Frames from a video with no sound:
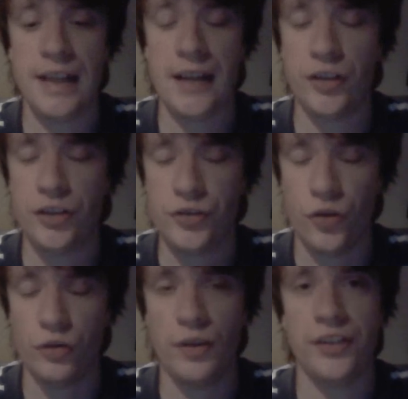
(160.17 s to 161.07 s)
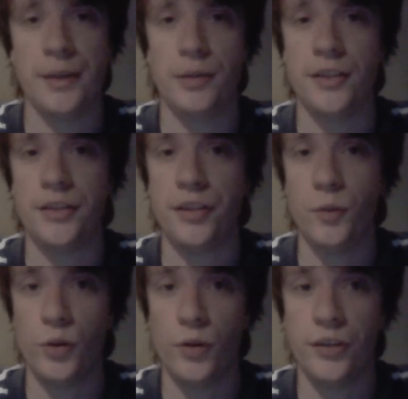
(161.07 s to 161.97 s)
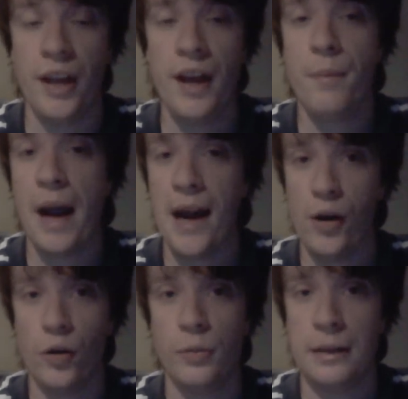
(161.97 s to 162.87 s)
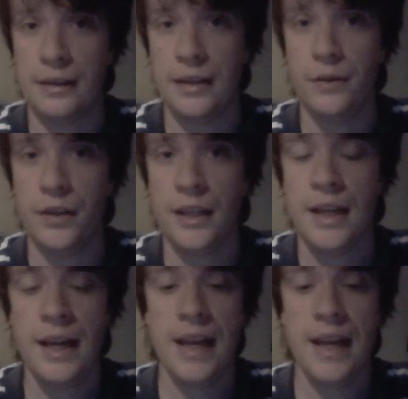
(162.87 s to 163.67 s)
has a strong resemblance towards Paranormal Activity.